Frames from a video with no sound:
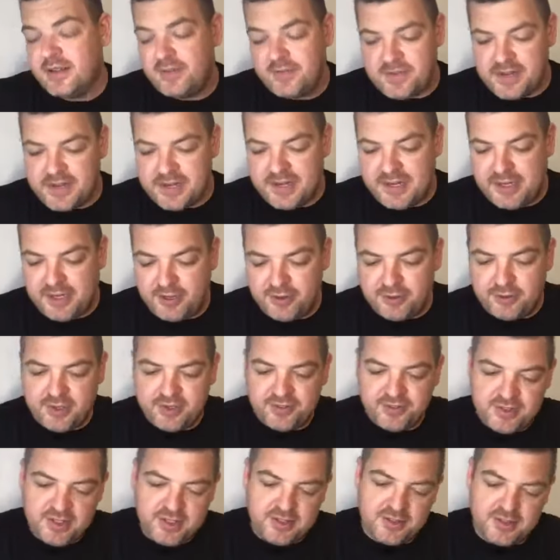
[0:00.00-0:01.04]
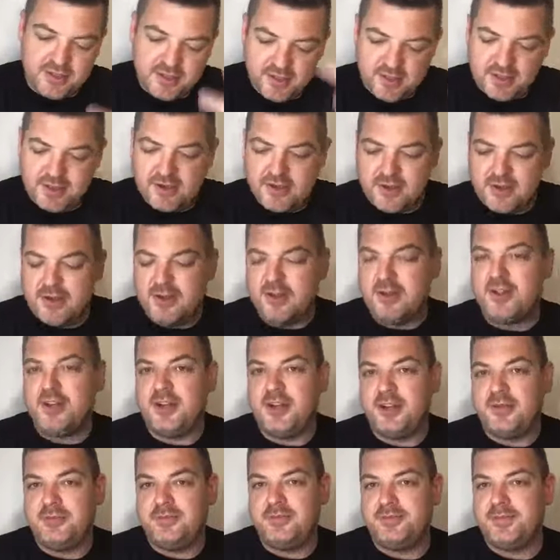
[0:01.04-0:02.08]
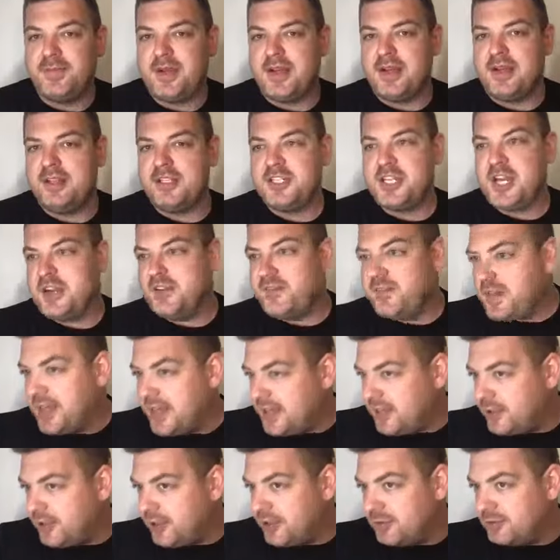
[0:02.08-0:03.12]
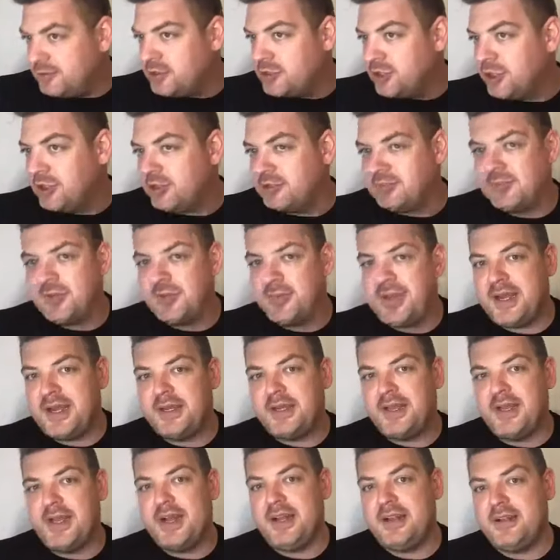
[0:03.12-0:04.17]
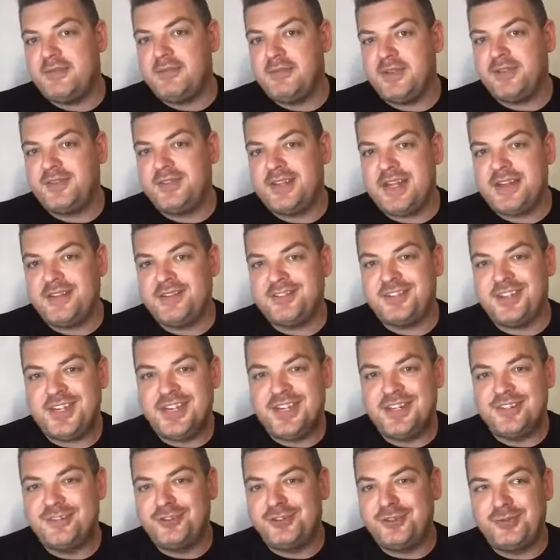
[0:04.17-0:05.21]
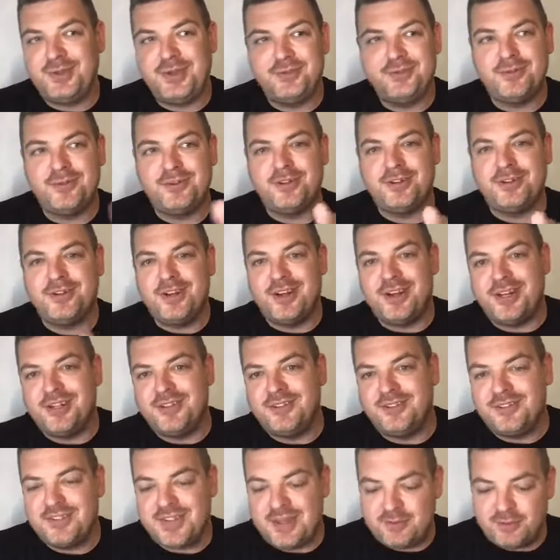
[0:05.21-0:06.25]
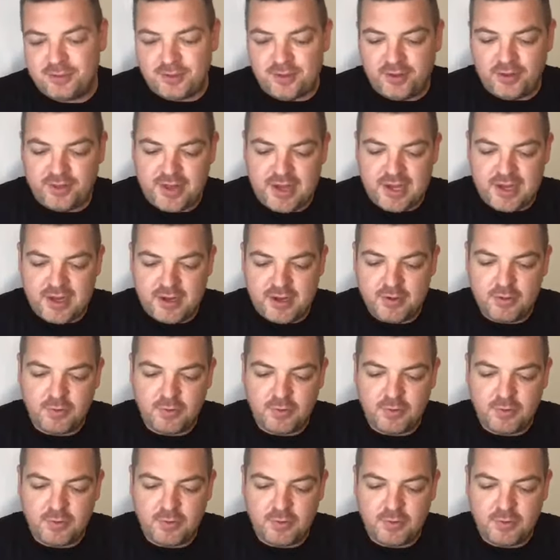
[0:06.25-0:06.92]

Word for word: Found it interesting that, you know, JFK got shot in the back of the head, assassinated, 2 people got died, same sort of thing.